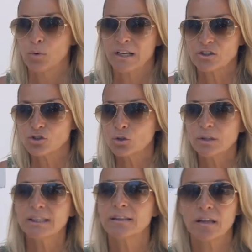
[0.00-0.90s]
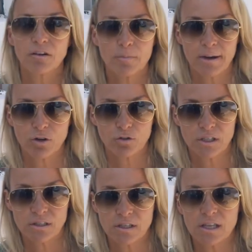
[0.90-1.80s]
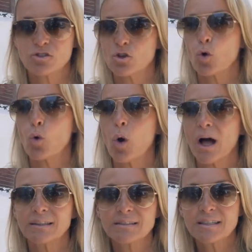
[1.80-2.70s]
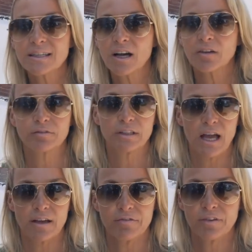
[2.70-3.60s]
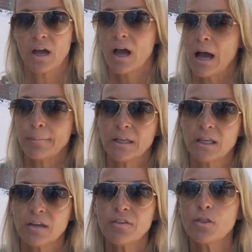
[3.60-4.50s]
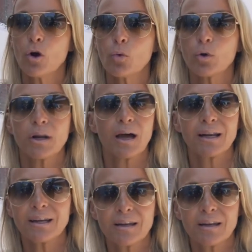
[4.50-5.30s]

What I truly love about Greece is the quality of life. I mean, even though we're not on